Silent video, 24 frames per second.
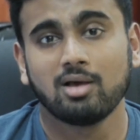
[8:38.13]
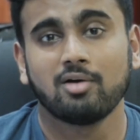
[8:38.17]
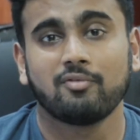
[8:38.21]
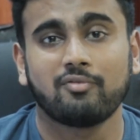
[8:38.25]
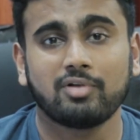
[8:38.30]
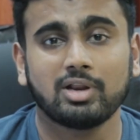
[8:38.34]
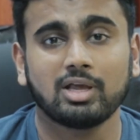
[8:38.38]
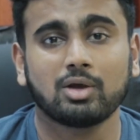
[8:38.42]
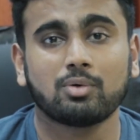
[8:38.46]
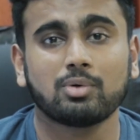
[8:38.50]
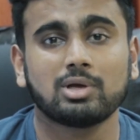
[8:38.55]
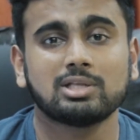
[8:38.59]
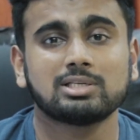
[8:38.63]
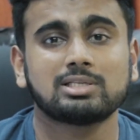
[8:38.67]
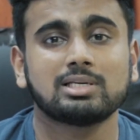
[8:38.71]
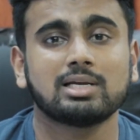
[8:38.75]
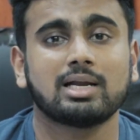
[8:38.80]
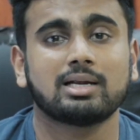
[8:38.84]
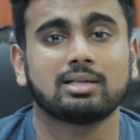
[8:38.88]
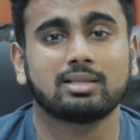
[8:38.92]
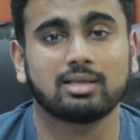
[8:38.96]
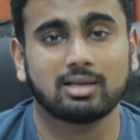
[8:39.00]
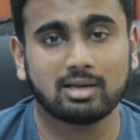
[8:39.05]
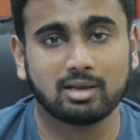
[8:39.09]

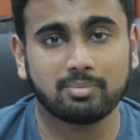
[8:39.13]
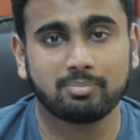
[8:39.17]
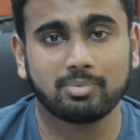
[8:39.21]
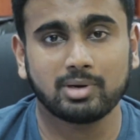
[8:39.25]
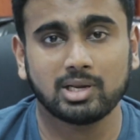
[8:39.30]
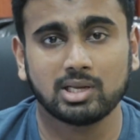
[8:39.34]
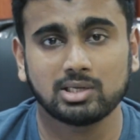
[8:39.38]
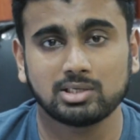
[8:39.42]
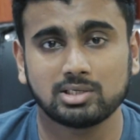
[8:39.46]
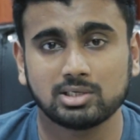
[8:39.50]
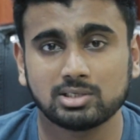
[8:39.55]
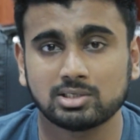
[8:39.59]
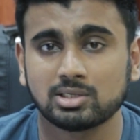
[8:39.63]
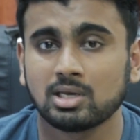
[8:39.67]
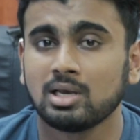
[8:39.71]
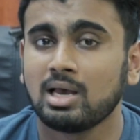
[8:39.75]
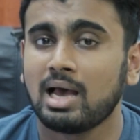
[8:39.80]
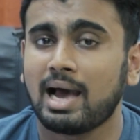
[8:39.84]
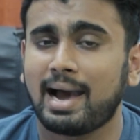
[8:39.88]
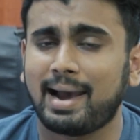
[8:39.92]
frequency and the rep ranges.